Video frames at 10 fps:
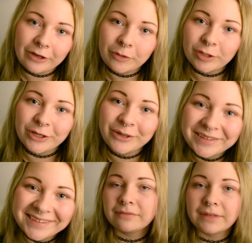
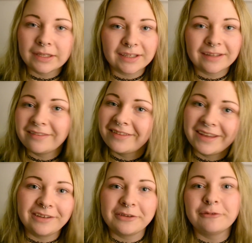upload again
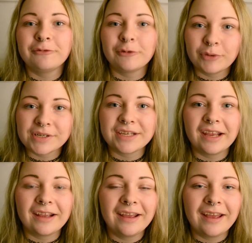thank you for
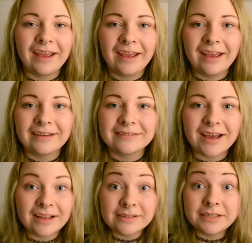watching and
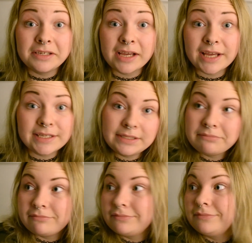i'll see you guys
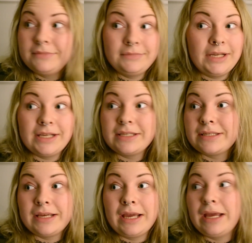next
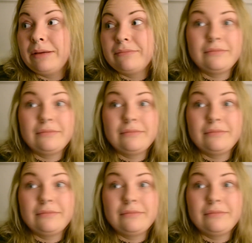time